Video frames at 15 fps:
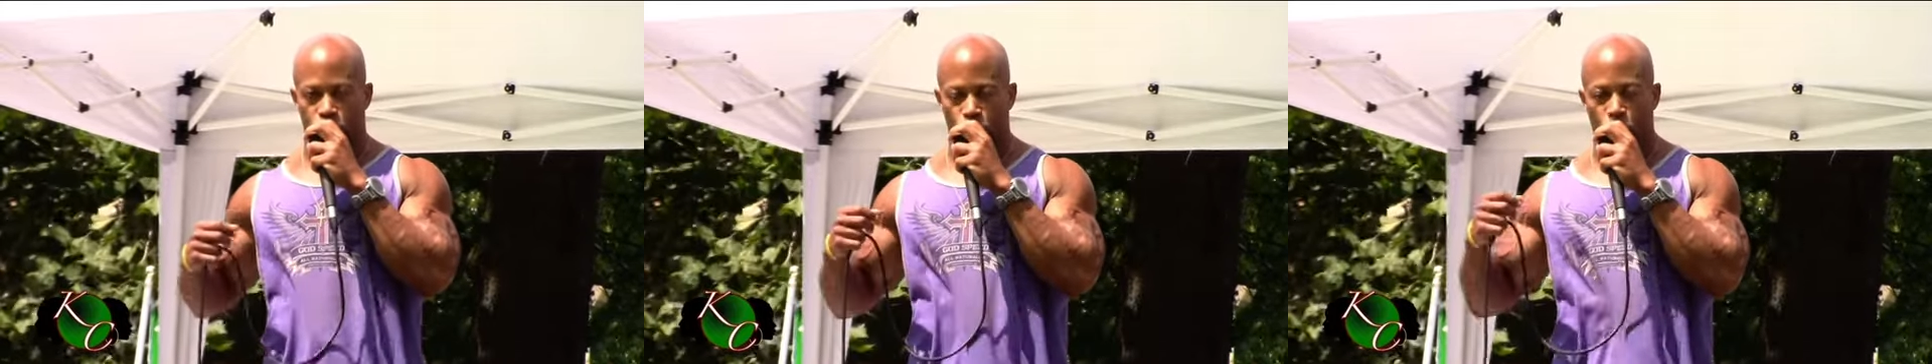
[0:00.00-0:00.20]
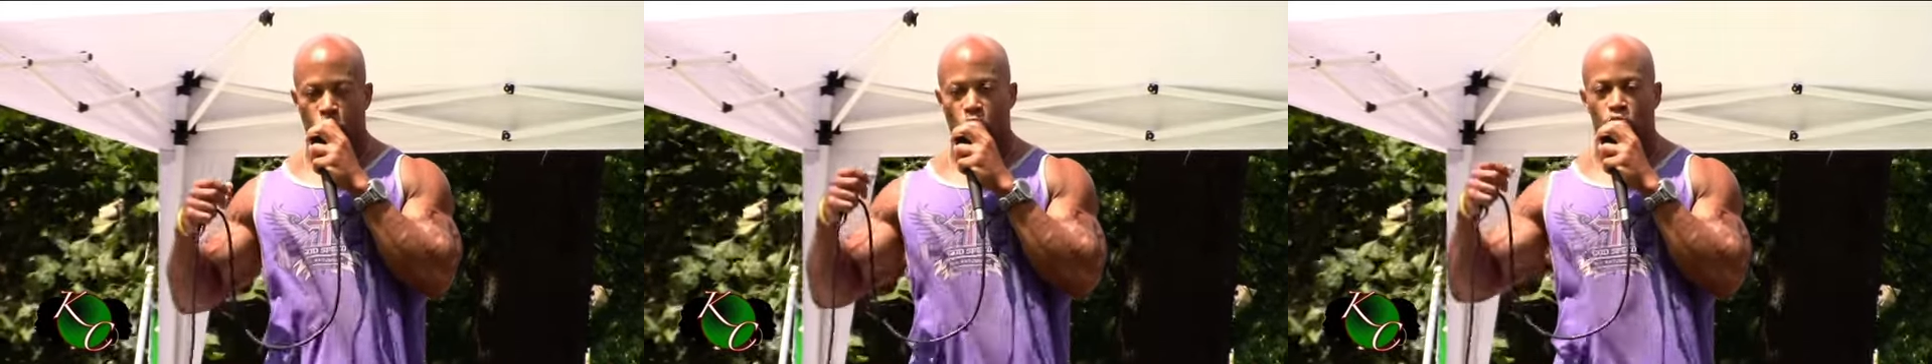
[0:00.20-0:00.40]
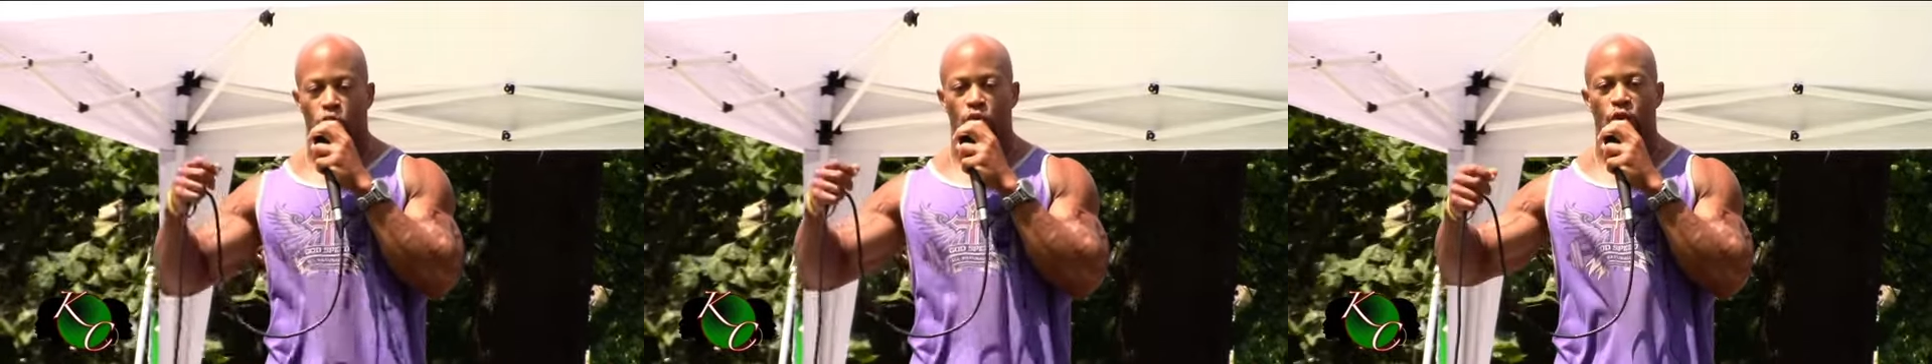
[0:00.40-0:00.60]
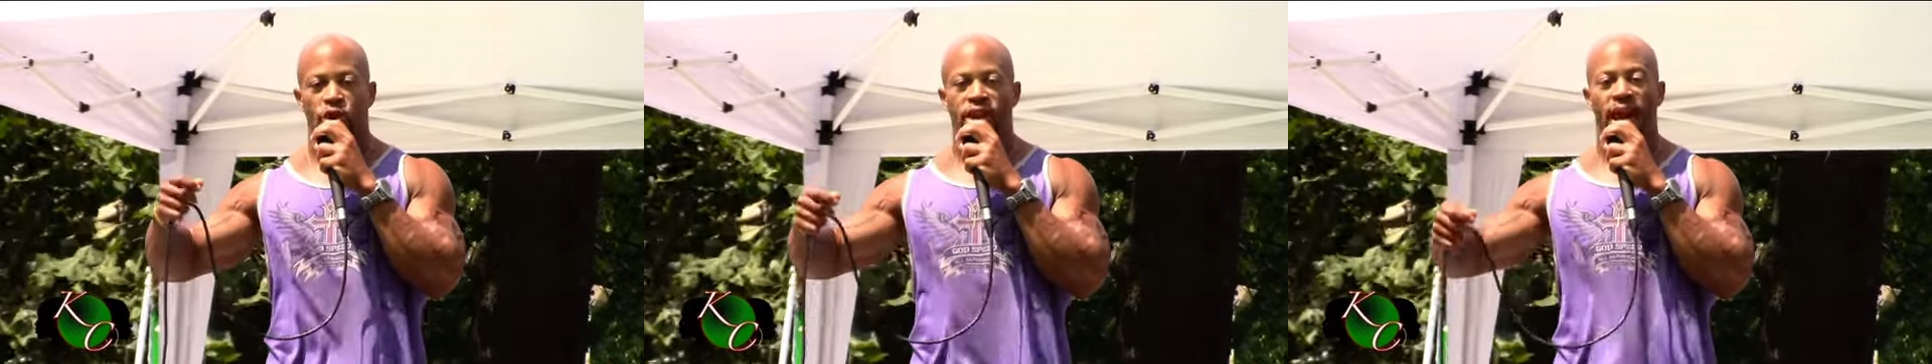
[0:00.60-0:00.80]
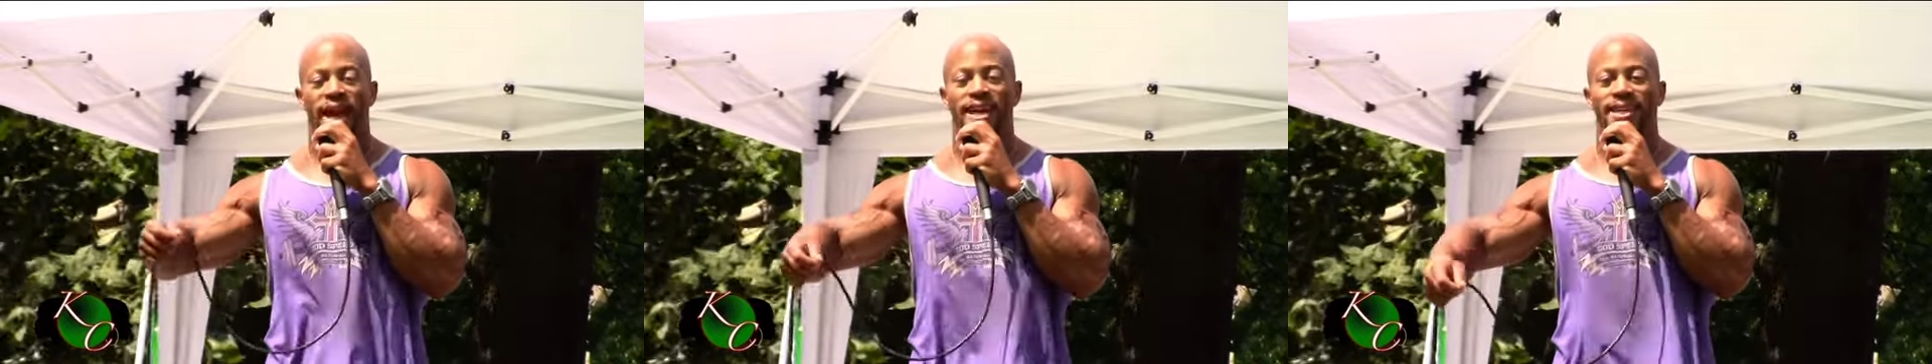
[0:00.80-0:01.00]
you will
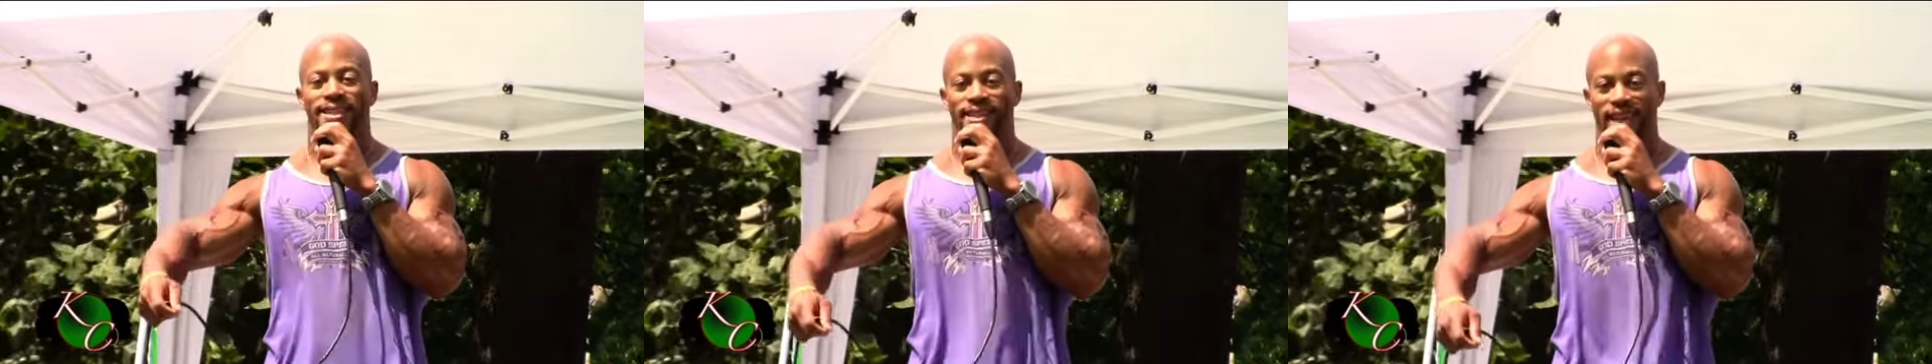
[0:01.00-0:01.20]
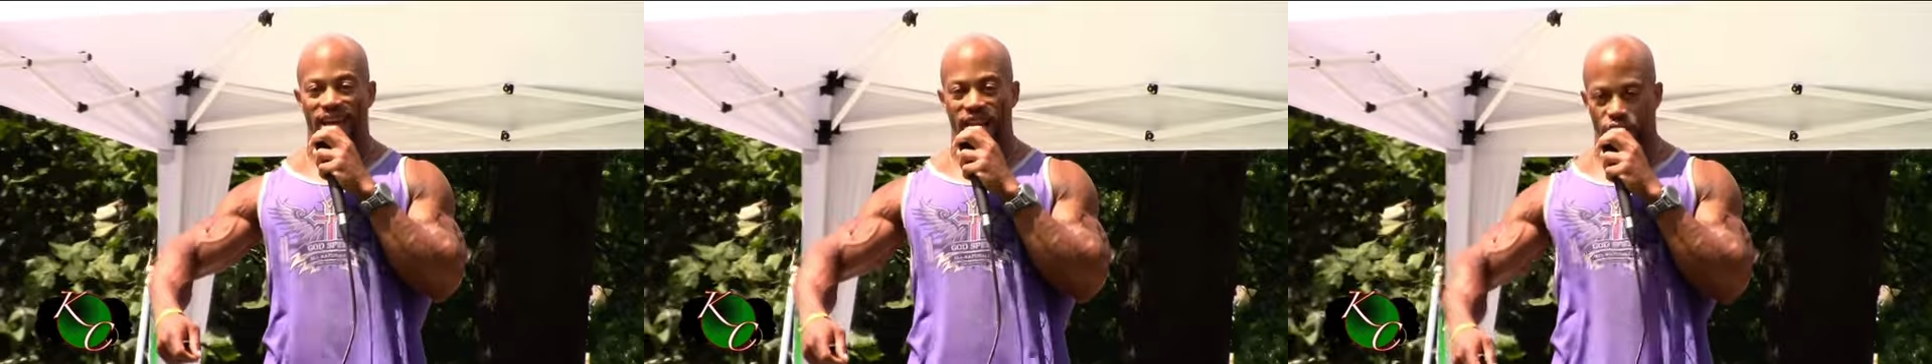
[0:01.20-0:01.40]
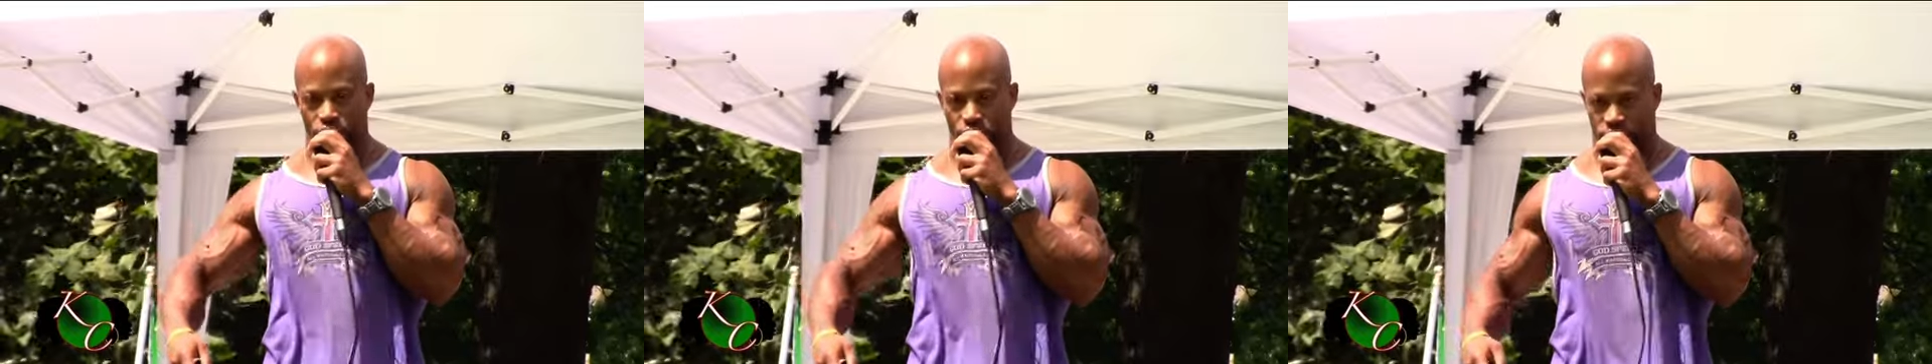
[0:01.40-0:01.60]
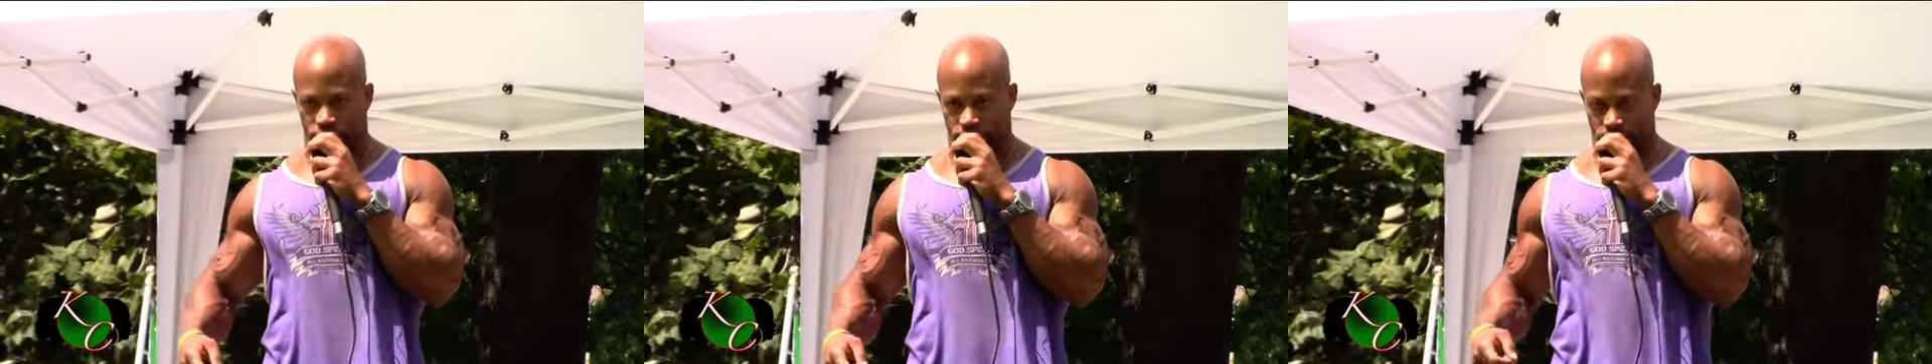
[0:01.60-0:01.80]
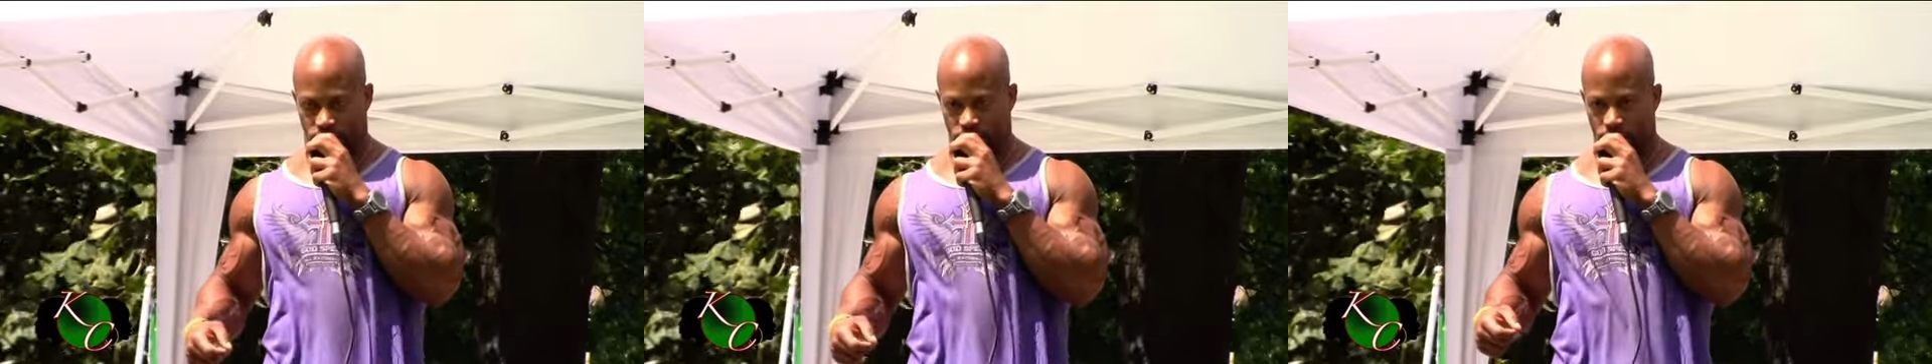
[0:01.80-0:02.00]
create
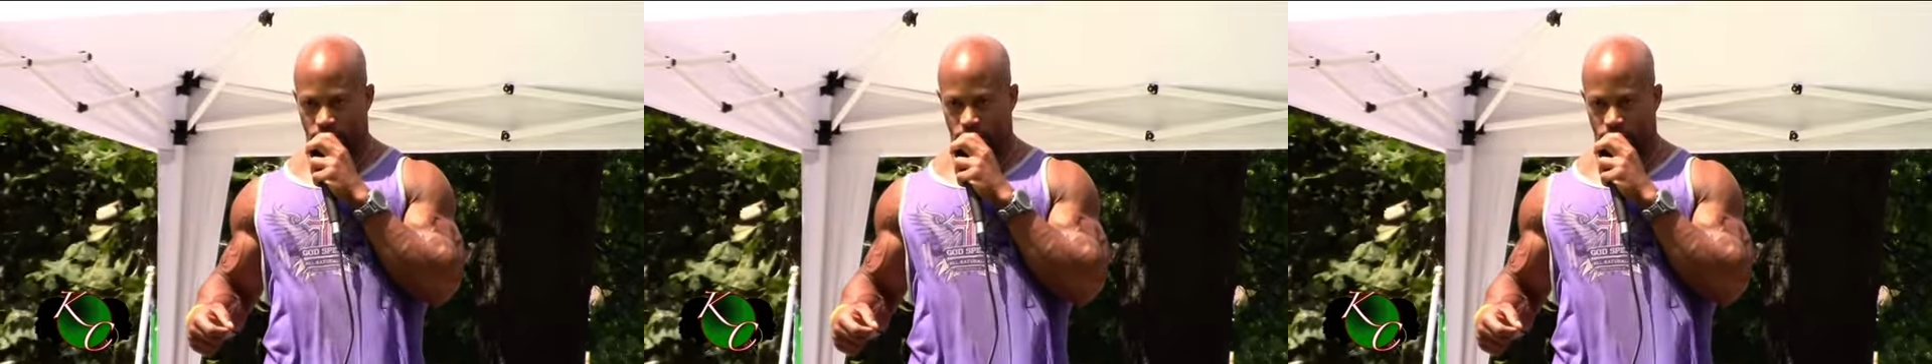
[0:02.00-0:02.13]
energy.